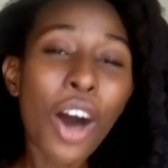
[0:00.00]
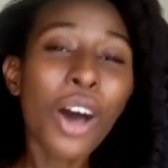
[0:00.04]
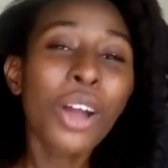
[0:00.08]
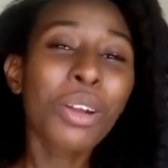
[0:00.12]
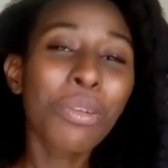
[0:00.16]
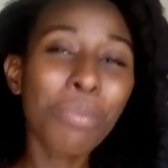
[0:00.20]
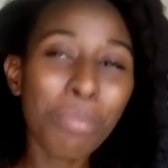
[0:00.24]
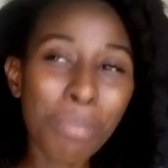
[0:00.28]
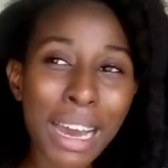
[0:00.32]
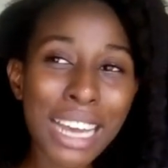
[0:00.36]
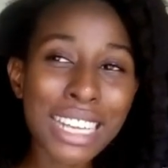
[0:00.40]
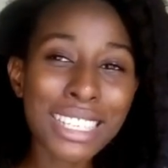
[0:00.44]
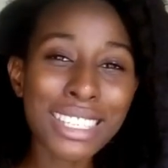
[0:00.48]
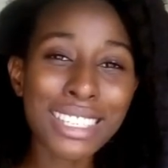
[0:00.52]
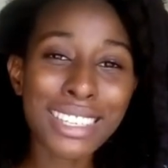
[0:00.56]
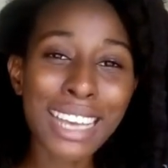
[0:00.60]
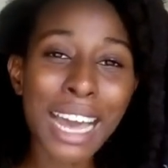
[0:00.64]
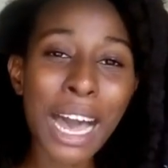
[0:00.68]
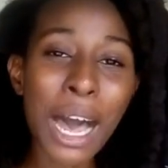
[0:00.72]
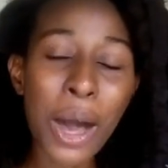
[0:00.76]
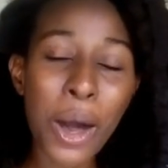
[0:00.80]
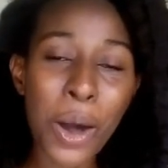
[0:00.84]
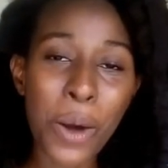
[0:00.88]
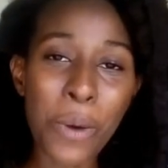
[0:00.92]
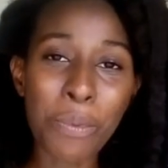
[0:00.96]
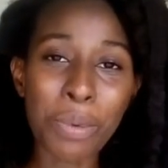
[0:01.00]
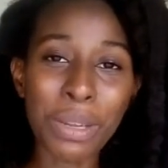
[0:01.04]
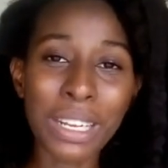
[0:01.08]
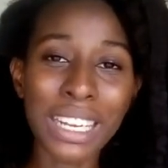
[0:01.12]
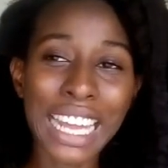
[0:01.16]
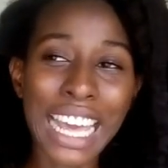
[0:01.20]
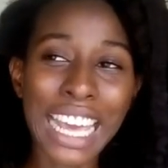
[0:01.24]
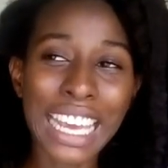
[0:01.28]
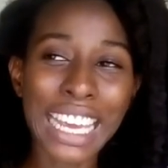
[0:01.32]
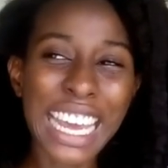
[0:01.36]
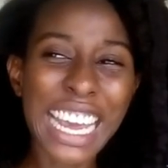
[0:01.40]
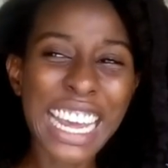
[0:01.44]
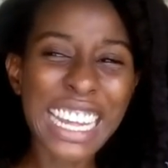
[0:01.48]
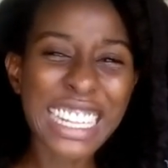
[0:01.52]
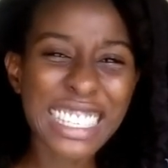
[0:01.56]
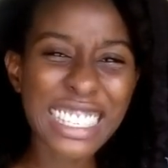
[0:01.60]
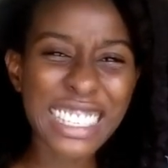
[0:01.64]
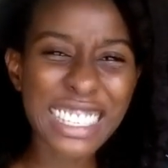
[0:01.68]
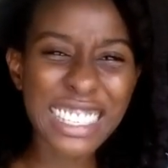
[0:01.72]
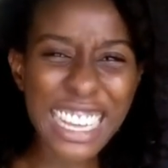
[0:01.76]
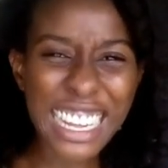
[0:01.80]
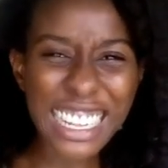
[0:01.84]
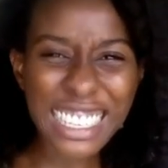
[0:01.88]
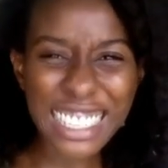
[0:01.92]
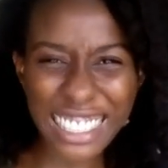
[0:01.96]
on my scalp, like
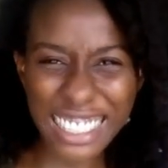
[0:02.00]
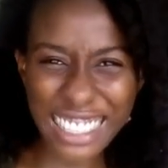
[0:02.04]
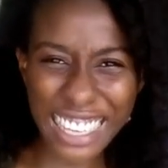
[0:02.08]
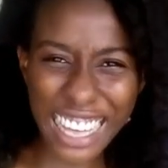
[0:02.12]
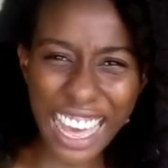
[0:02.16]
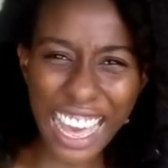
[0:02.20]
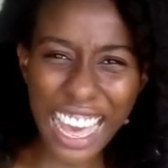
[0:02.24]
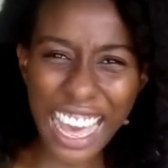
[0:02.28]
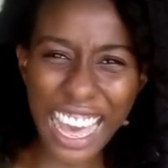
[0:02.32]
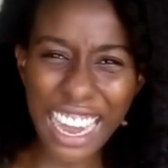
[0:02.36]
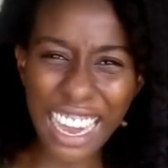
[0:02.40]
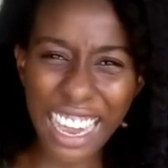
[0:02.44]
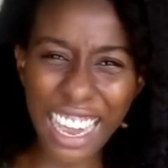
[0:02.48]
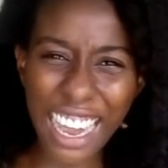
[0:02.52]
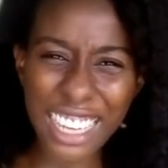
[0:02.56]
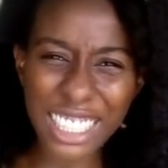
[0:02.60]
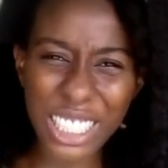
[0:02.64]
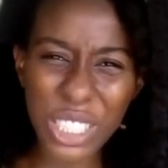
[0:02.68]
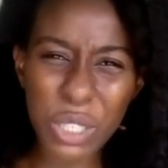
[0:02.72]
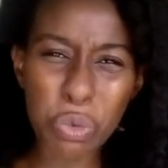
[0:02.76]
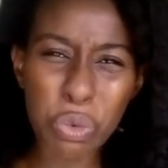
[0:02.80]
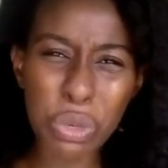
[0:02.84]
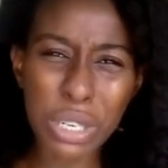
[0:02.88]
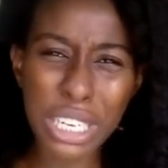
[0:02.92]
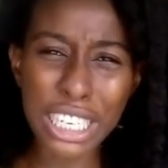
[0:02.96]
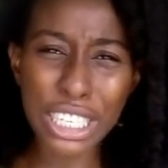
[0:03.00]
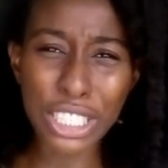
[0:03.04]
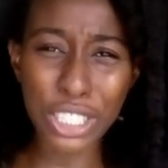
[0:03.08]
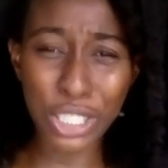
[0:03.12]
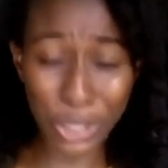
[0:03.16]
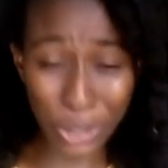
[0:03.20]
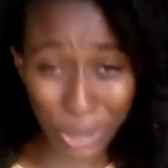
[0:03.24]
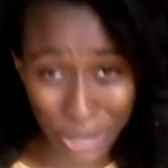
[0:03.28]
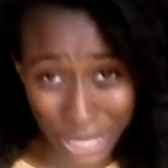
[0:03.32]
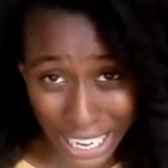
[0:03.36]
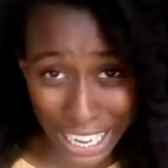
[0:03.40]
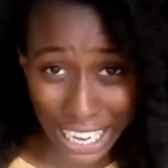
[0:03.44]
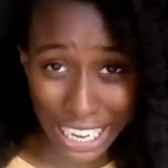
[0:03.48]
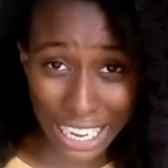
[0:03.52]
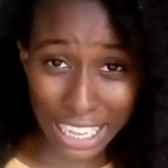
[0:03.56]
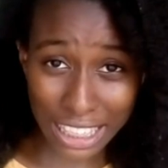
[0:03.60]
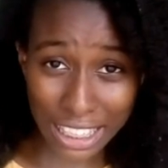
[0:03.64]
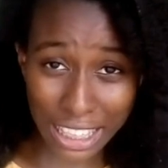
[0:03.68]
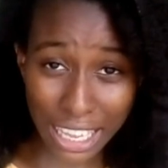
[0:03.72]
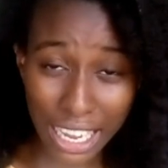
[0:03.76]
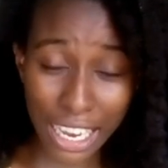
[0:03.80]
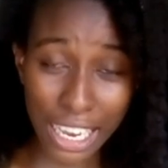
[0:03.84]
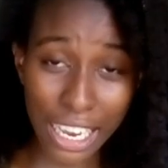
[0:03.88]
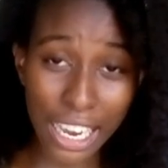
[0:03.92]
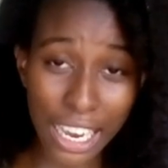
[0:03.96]
it sits there and it doesn't really do
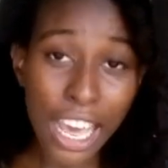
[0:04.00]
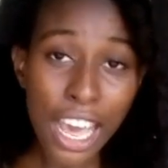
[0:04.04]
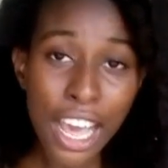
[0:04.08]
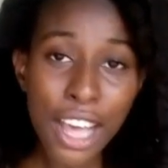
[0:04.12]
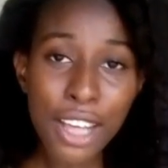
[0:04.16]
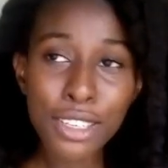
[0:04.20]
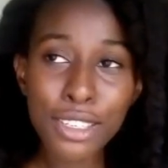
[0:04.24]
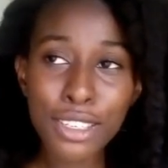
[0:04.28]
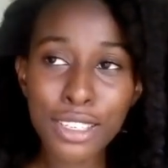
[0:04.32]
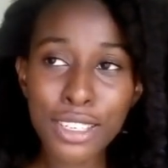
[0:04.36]
anything.